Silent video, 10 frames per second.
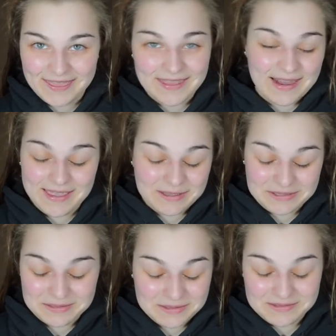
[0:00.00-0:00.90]
that I
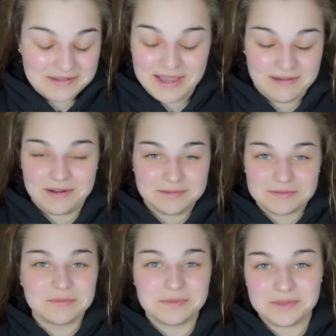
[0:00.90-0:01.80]
could, I don't
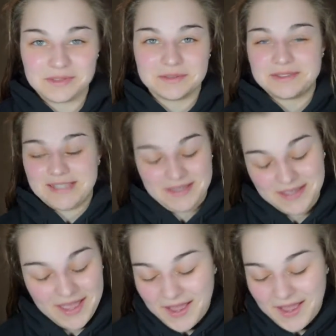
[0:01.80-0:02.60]
know, you'll see.